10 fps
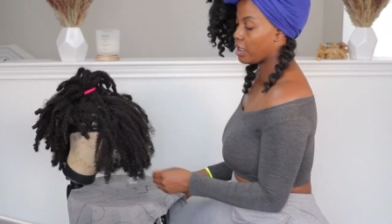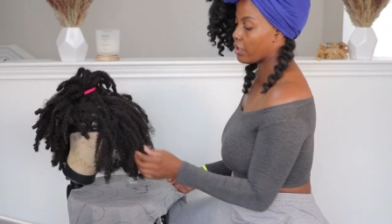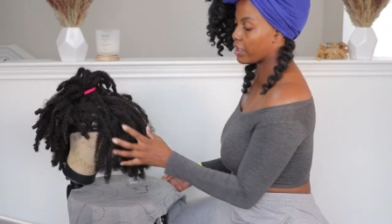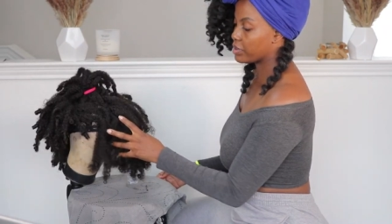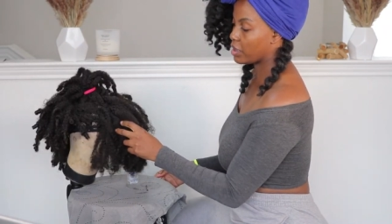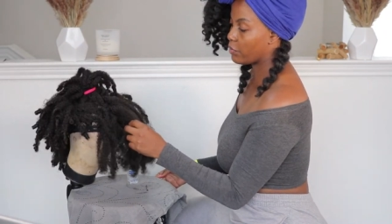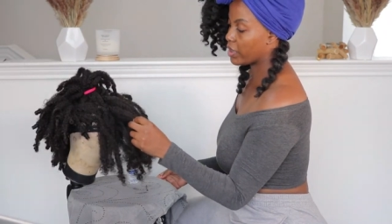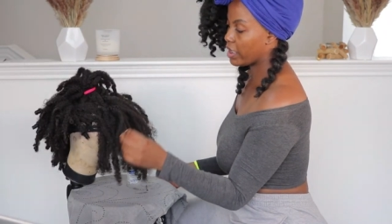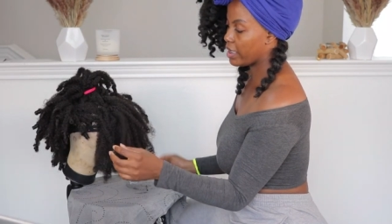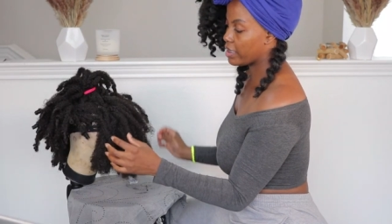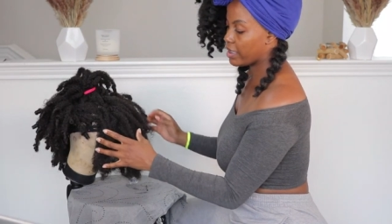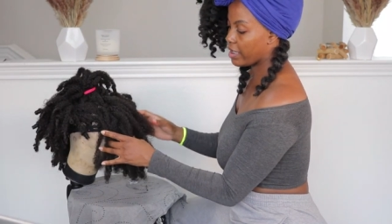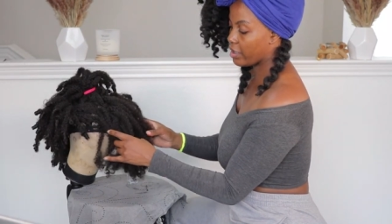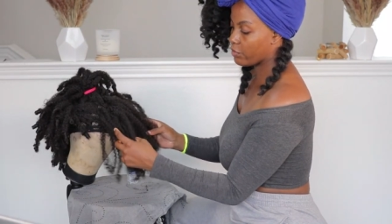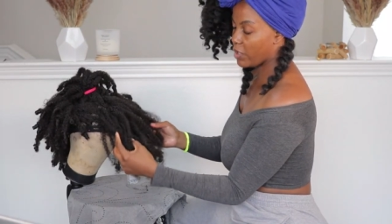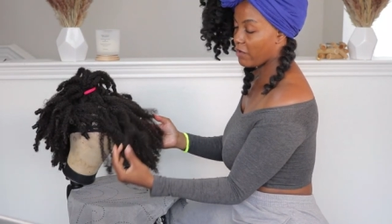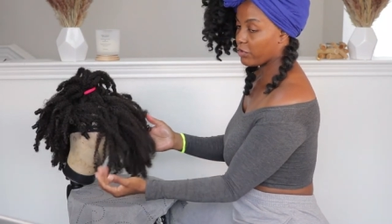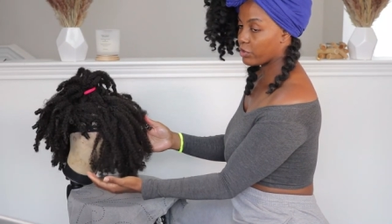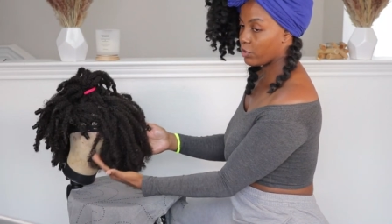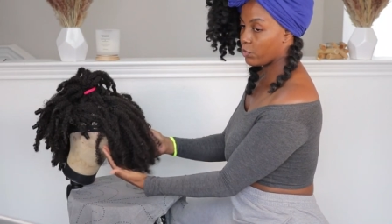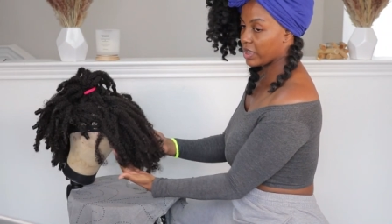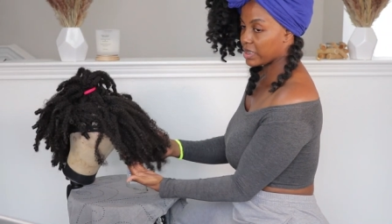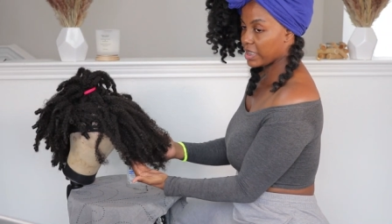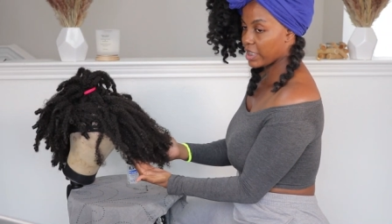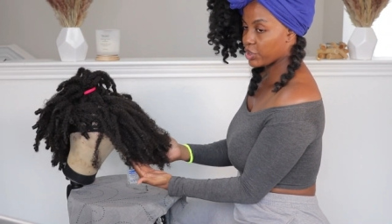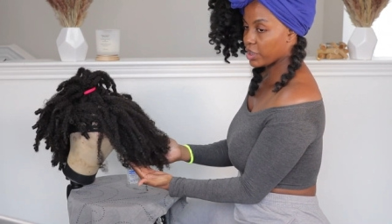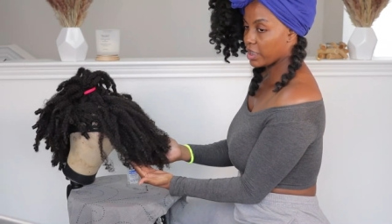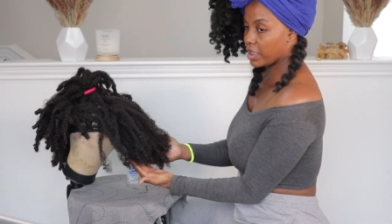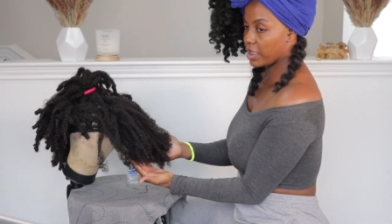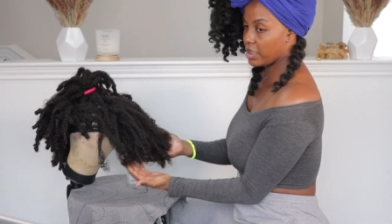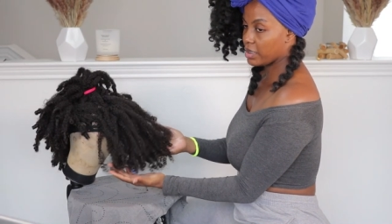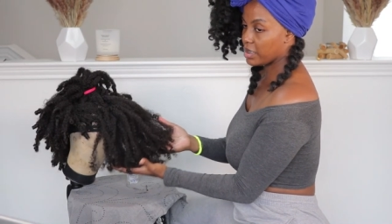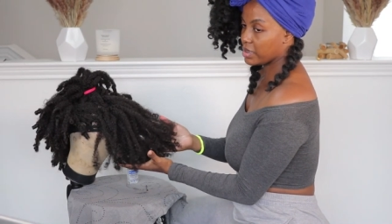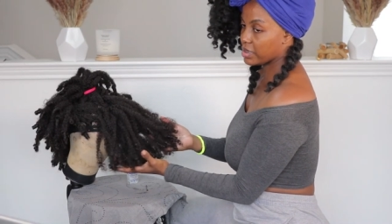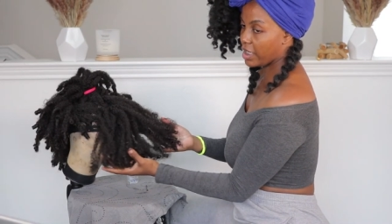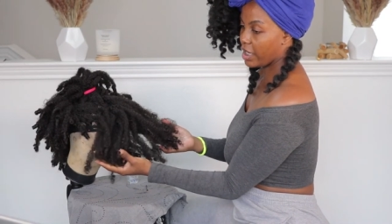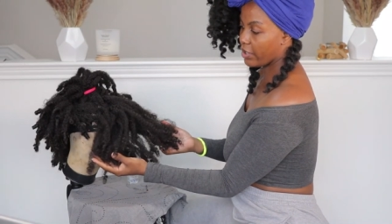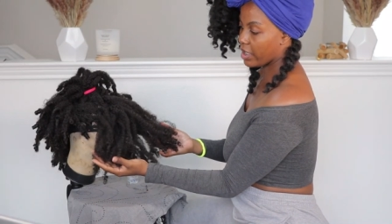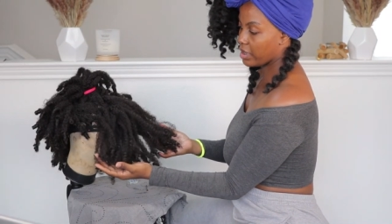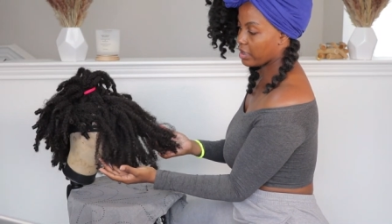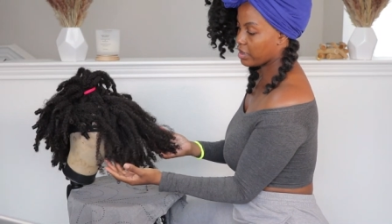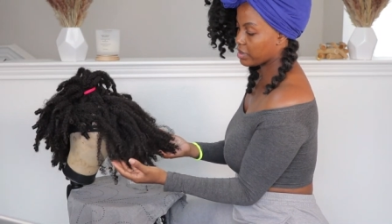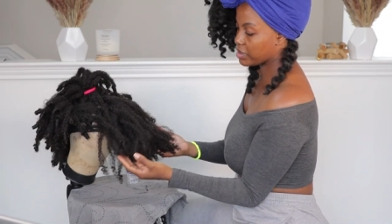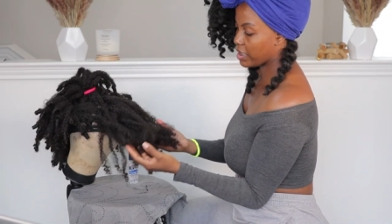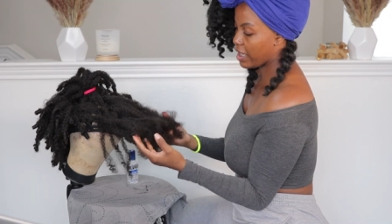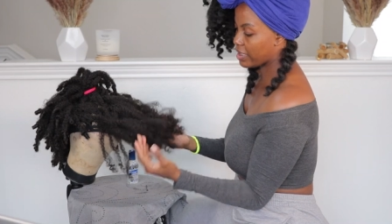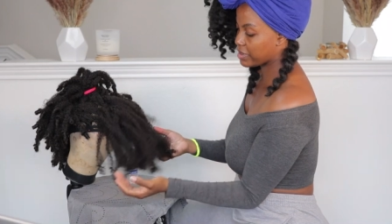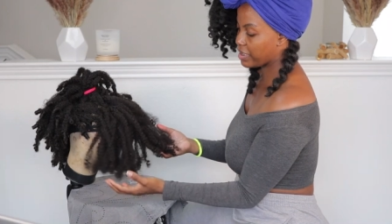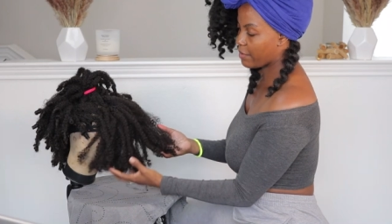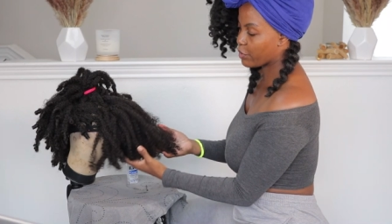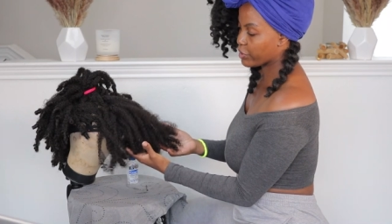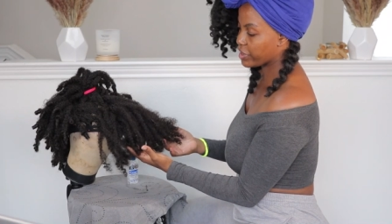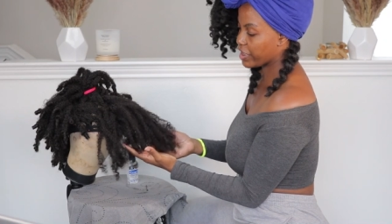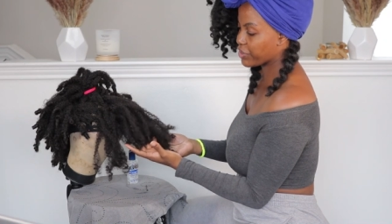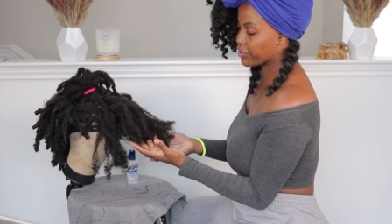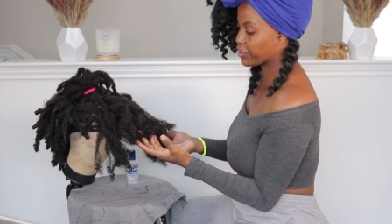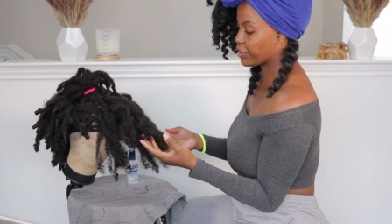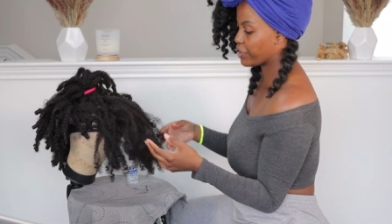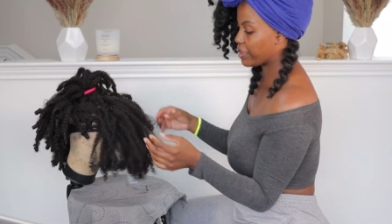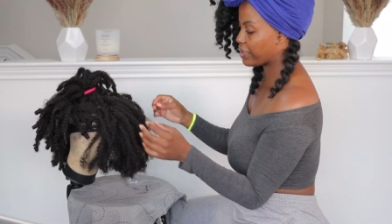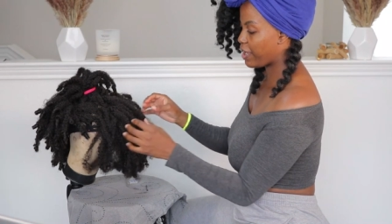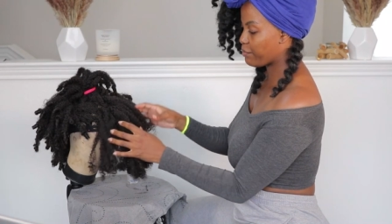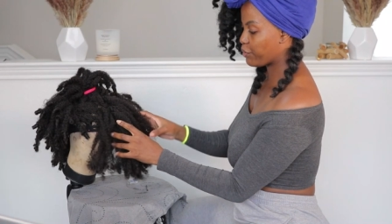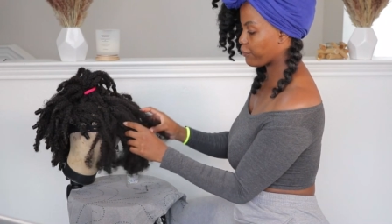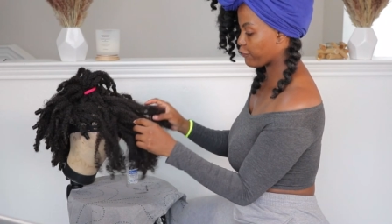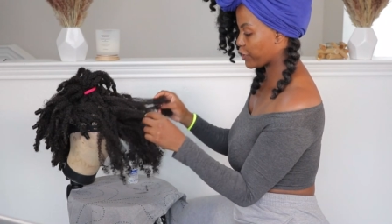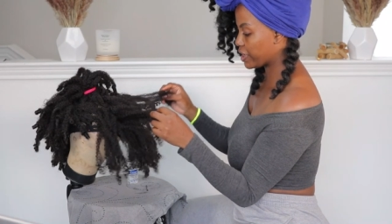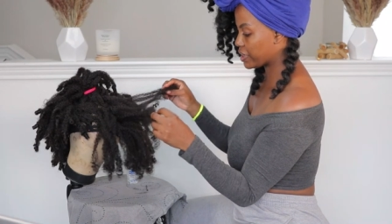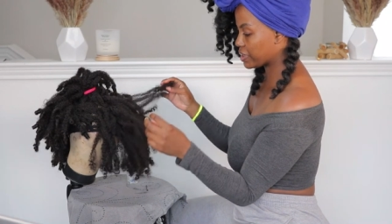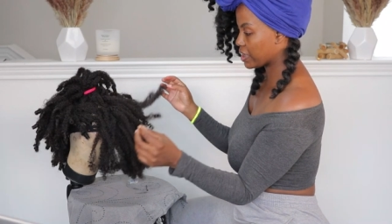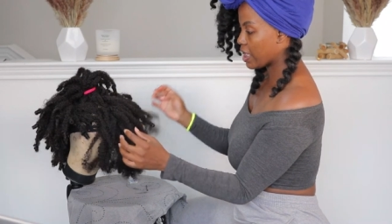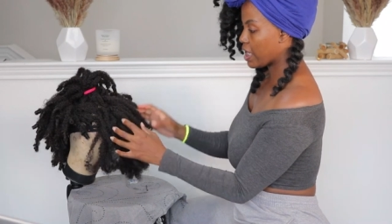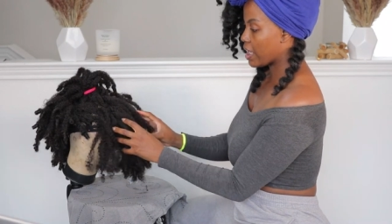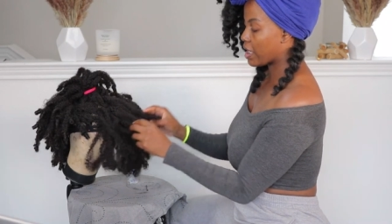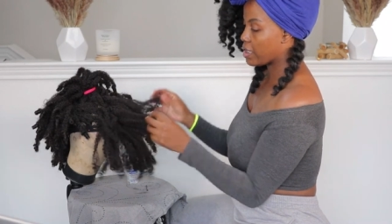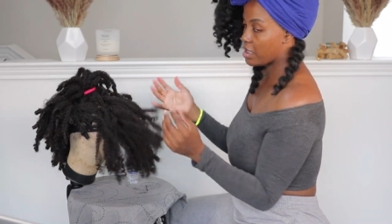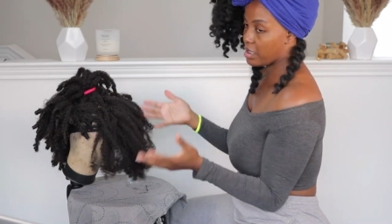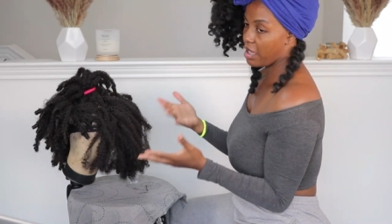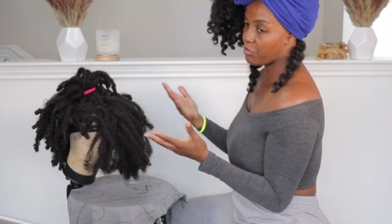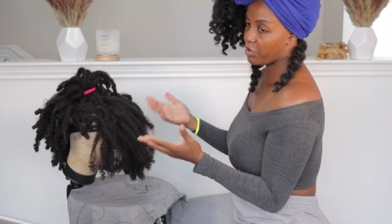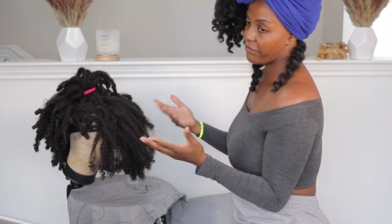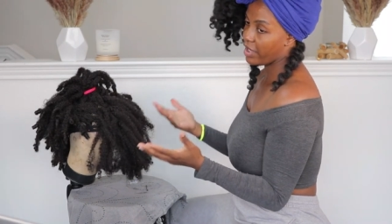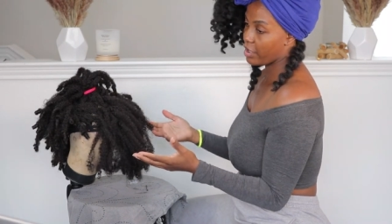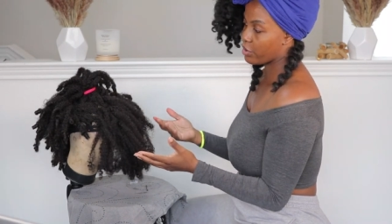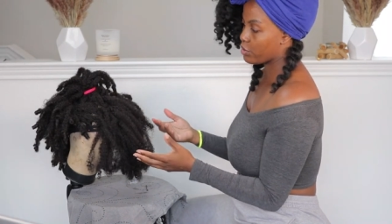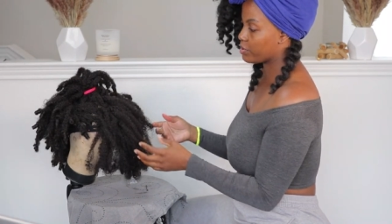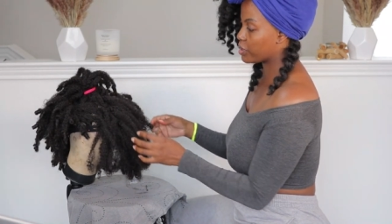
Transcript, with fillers: Okay, so I went ahead and I unraveled one section and this is how it looks. It has a lot more texture, a lot more frizz, and a lot more volume.